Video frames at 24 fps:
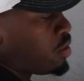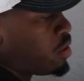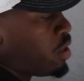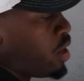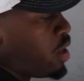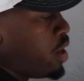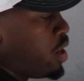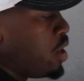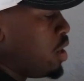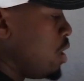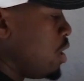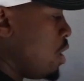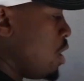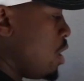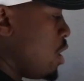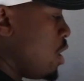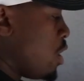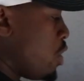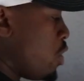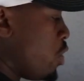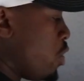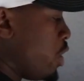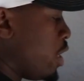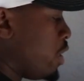Okay.
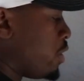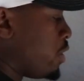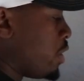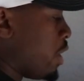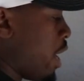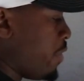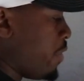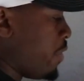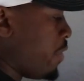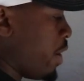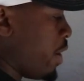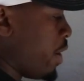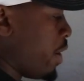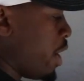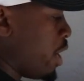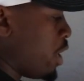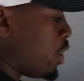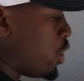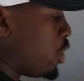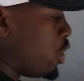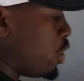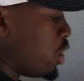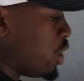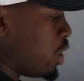You need to have
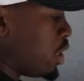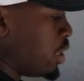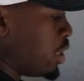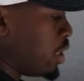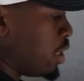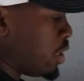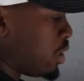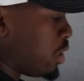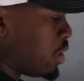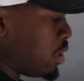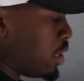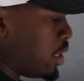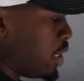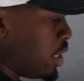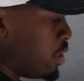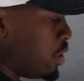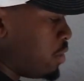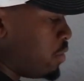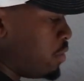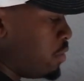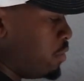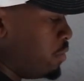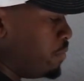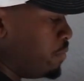a good
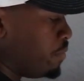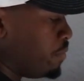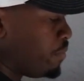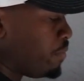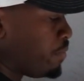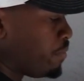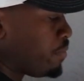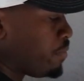deal.